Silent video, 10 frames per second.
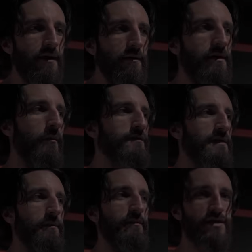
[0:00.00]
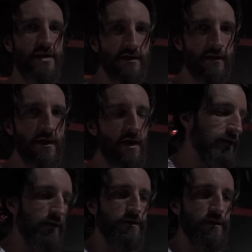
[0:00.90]
that mostly machine,
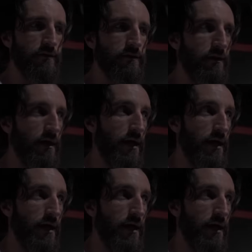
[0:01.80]
intelligent